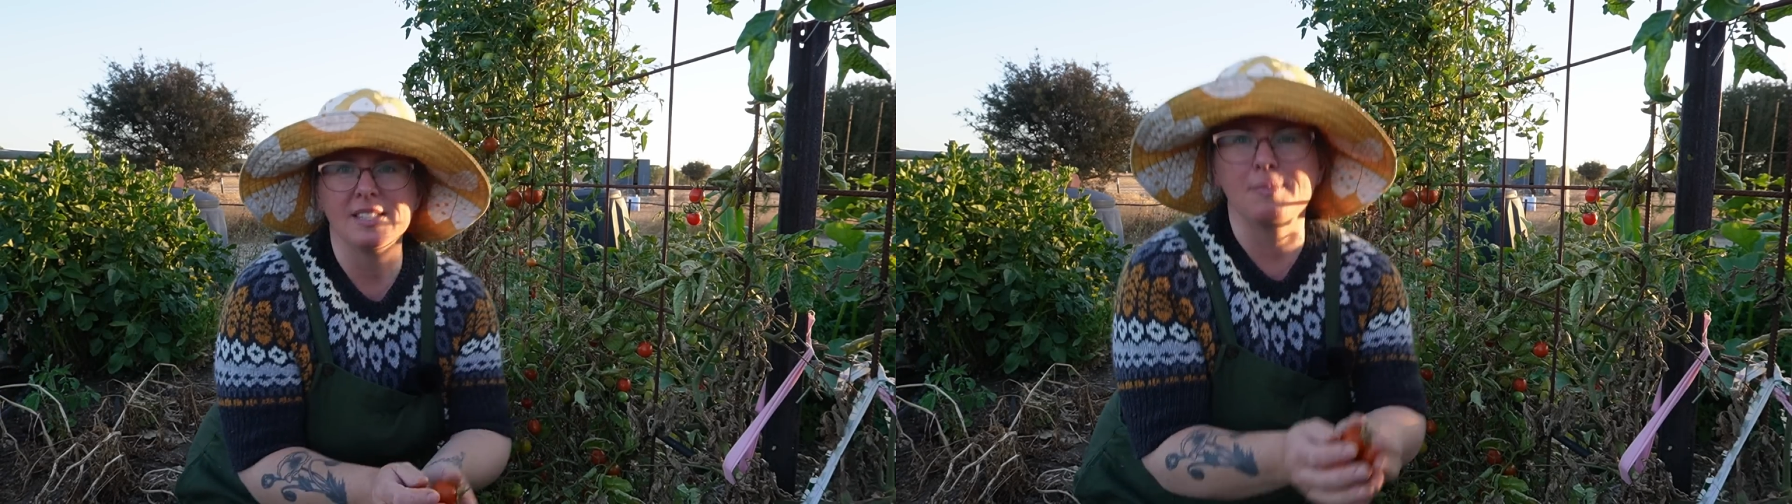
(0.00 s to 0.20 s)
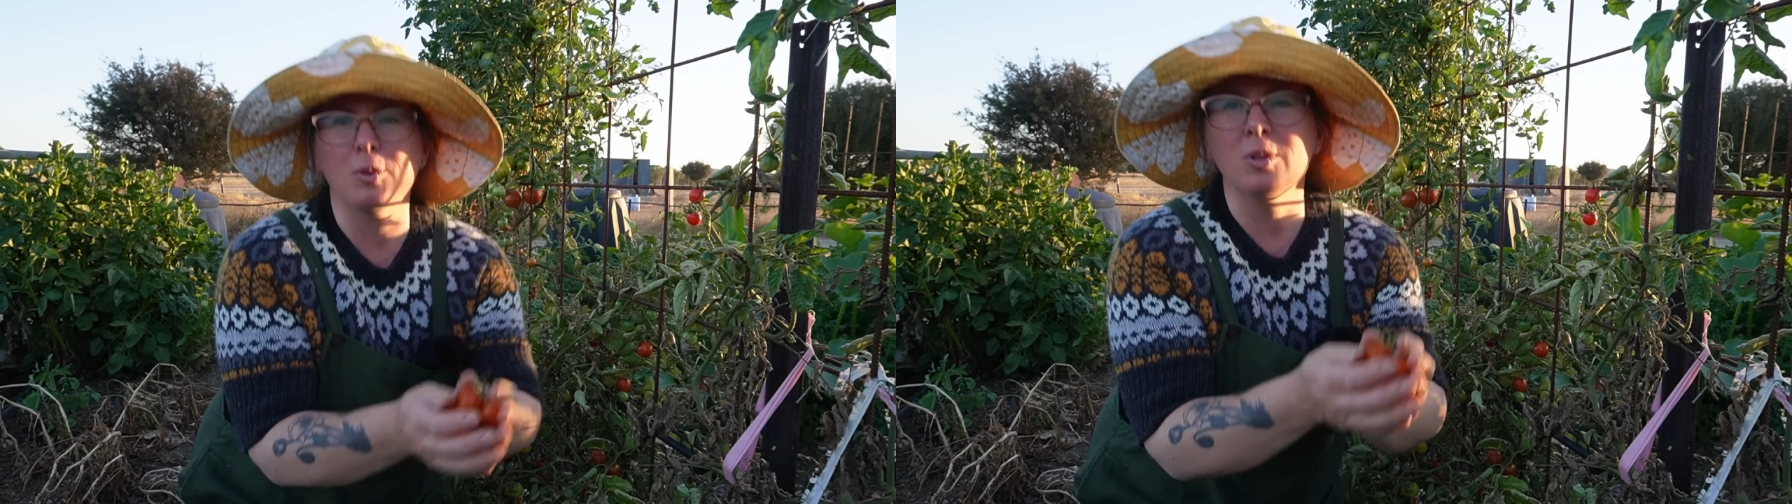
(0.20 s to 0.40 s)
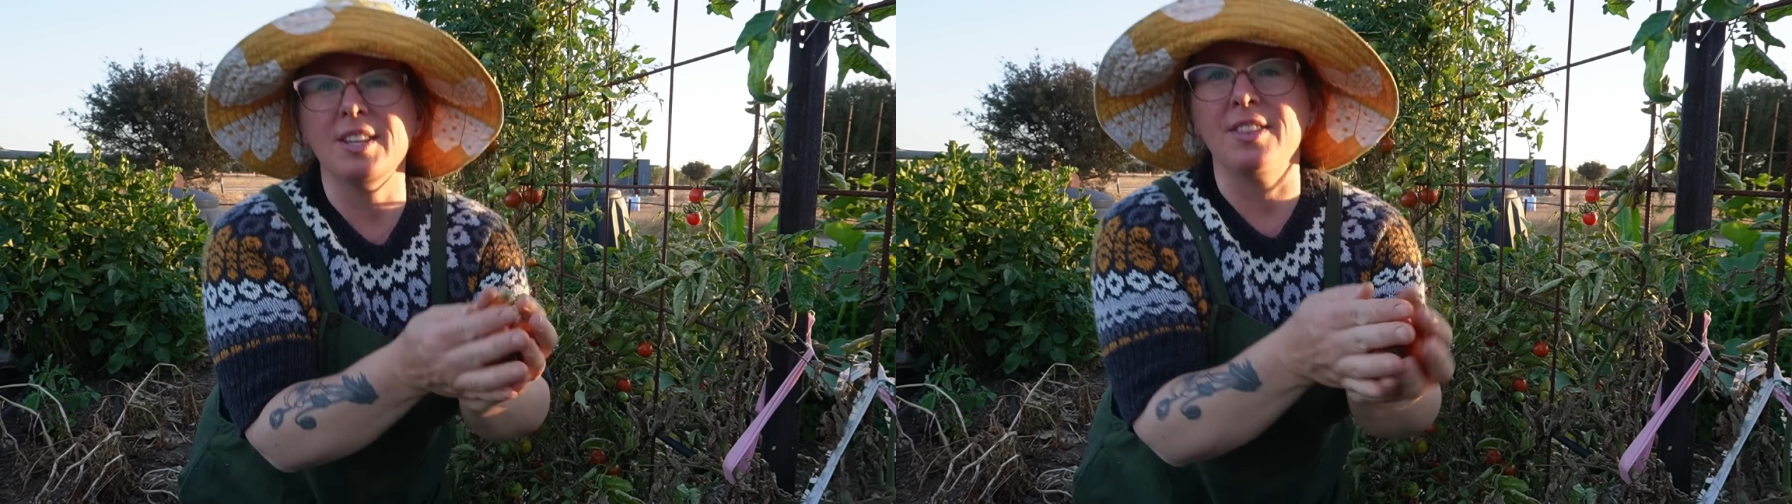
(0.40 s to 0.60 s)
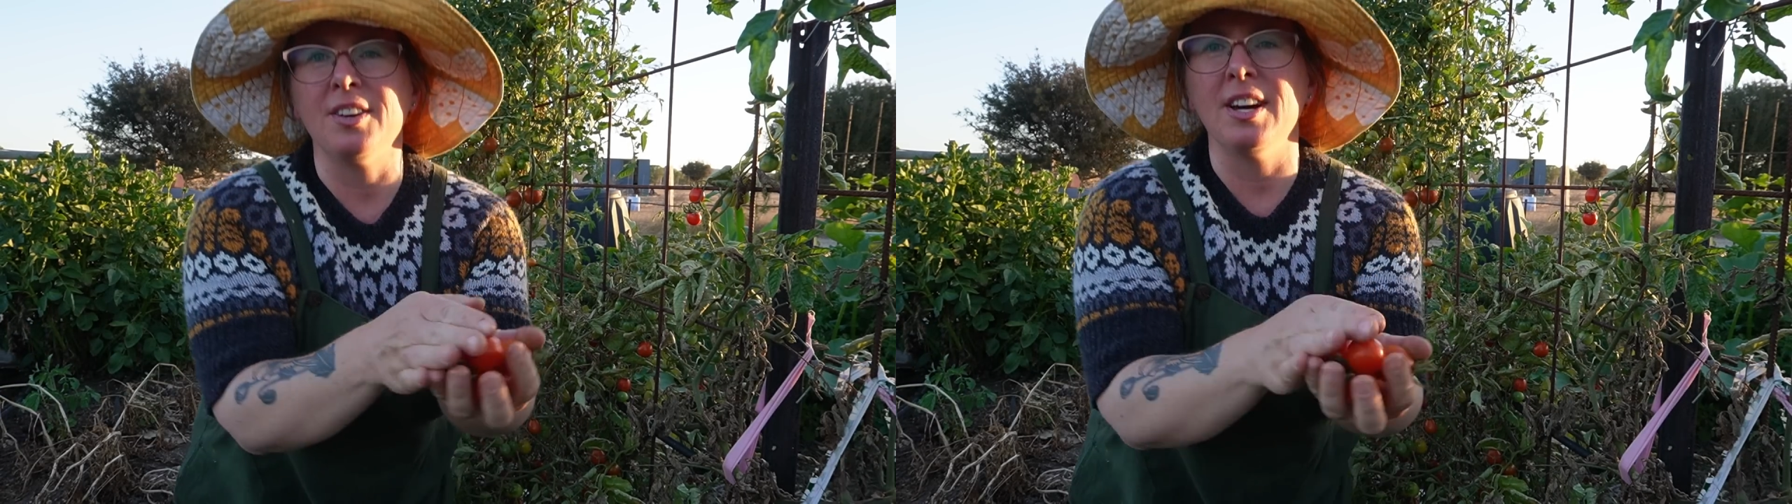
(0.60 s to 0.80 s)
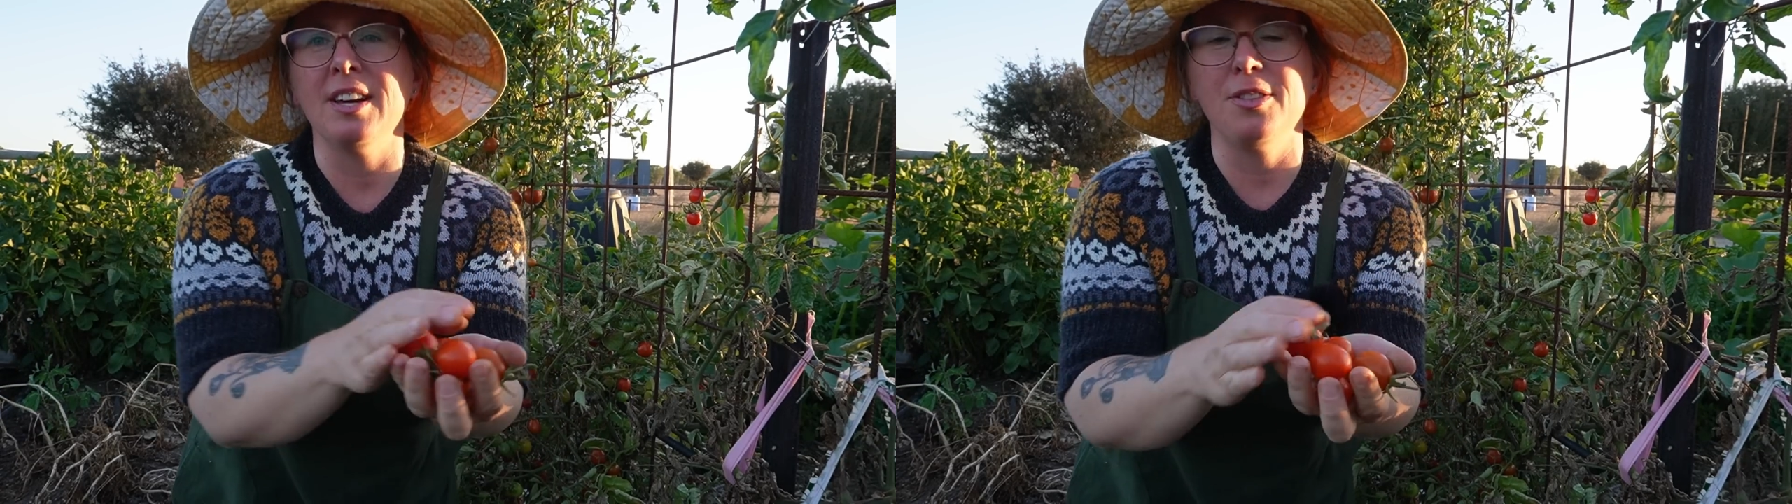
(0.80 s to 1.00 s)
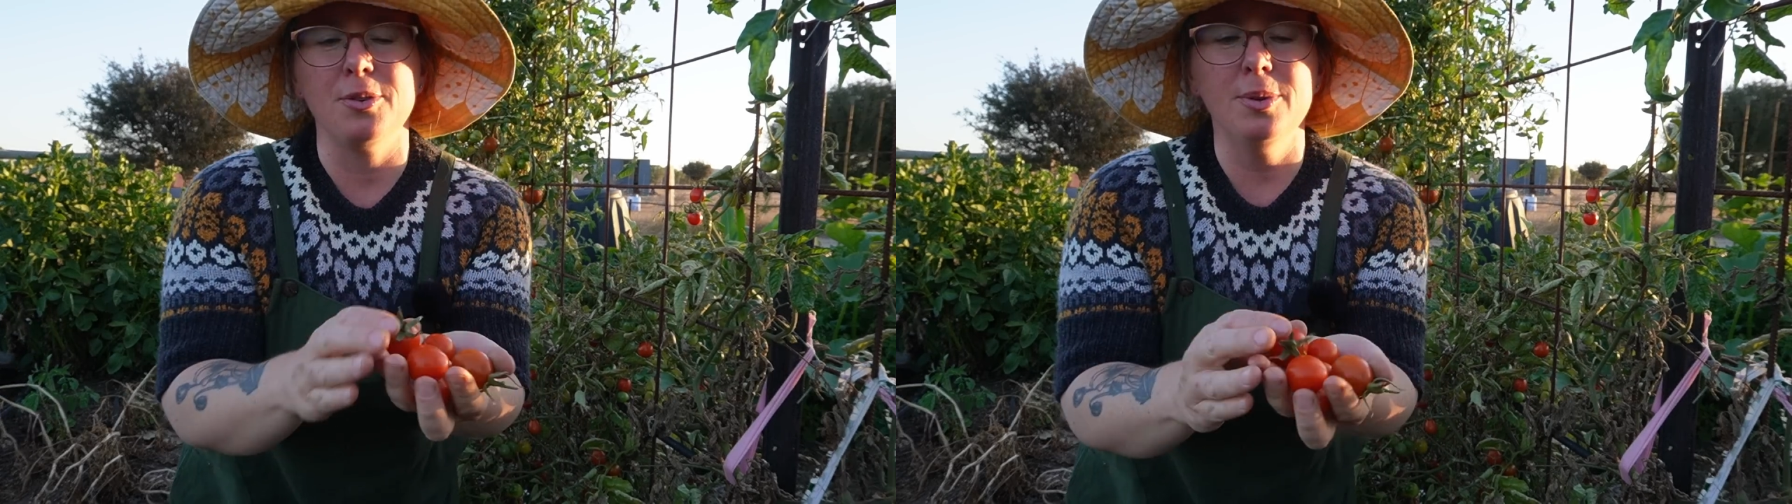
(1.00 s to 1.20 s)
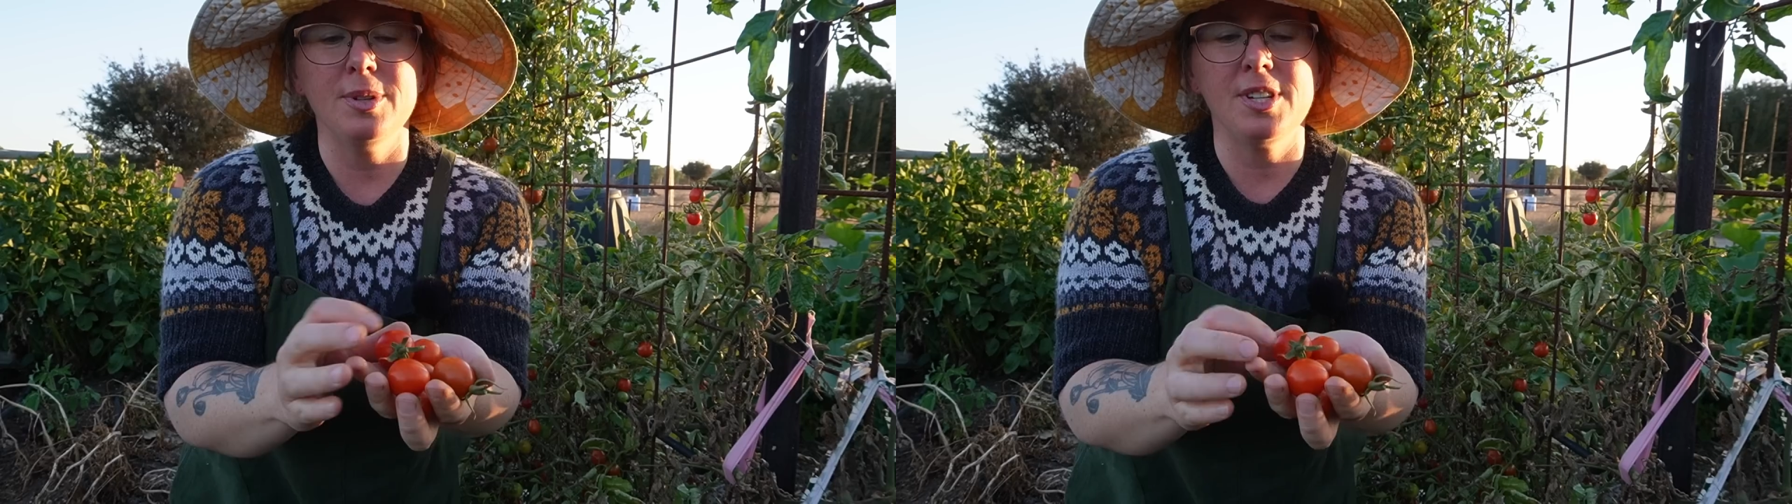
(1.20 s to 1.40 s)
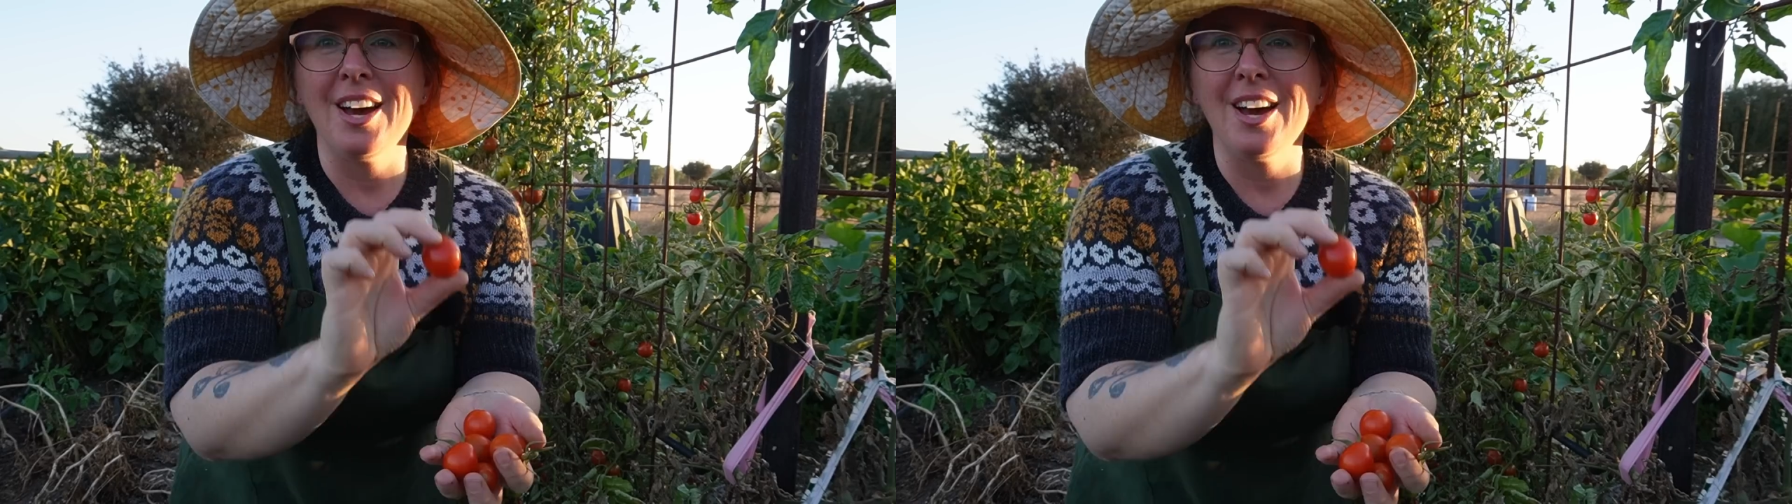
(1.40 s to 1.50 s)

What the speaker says: smaller than I thought.